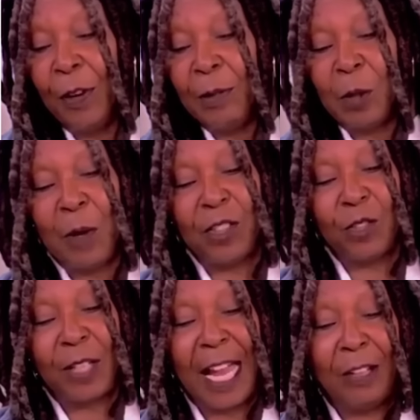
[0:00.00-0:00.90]
from
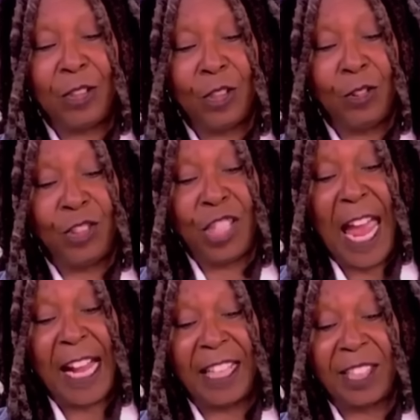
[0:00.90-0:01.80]
Special Counsel
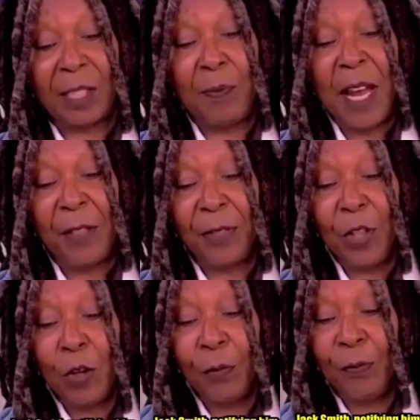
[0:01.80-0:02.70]
Jack
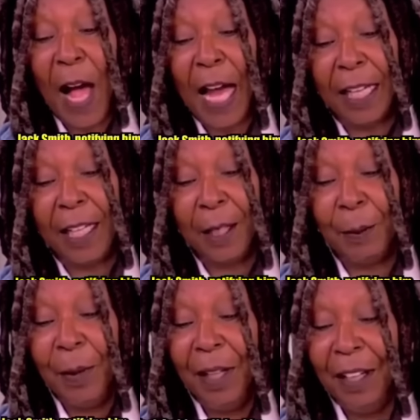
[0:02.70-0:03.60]
Smith notifying
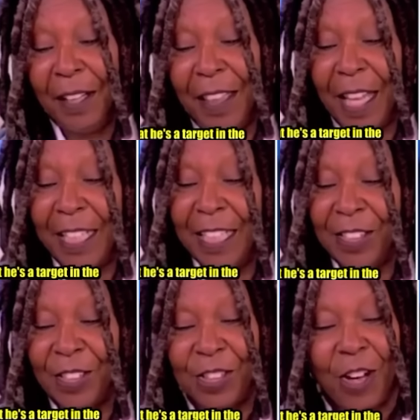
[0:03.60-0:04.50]
him that
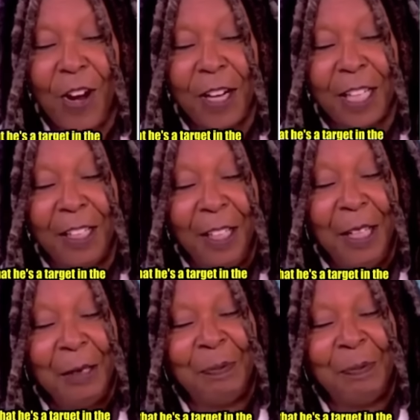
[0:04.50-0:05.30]
he's a target